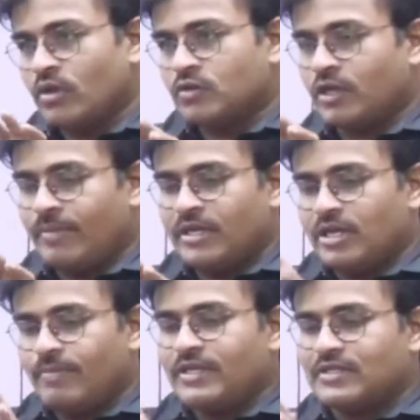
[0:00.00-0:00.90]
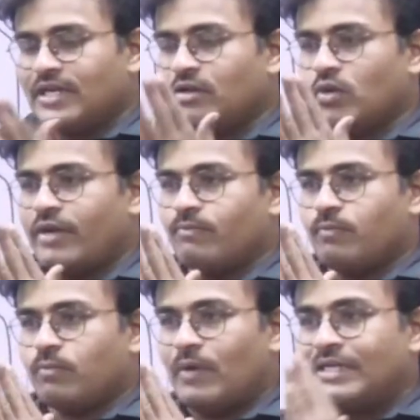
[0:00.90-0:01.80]
So it means that, okay,
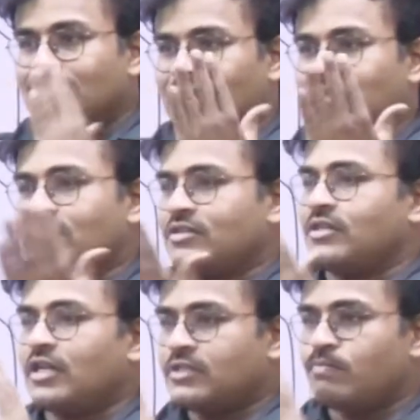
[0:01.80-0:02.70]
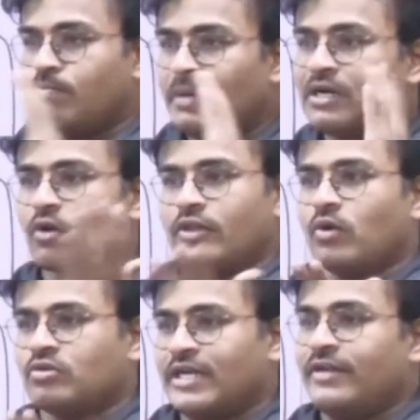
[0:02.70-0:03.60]
once the construction is built on the
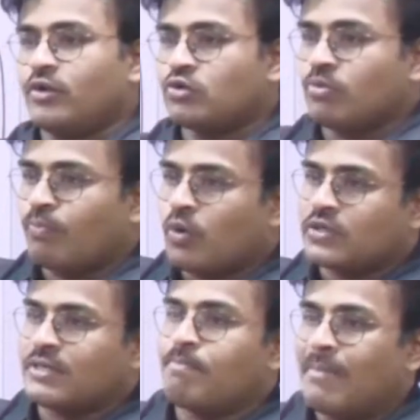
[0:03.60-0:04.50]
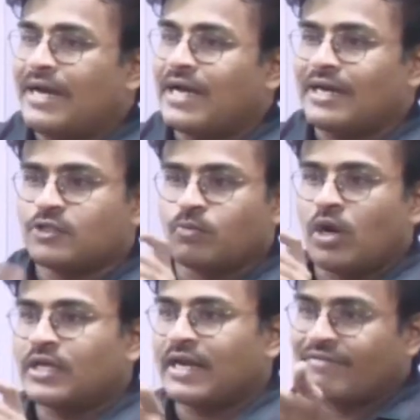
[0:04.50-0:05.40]
outside, they used to pour some mud and
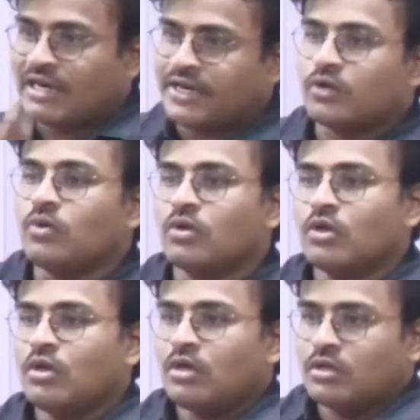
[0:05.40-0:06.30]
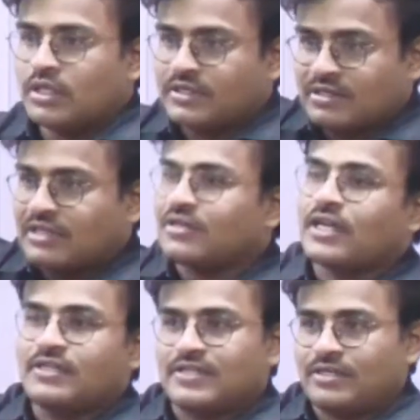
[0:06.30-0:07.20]
small gravel into the structure
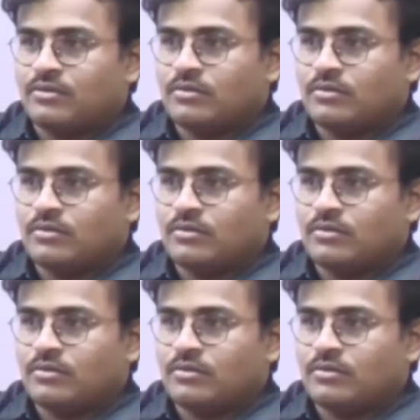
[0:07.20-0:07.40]
inside.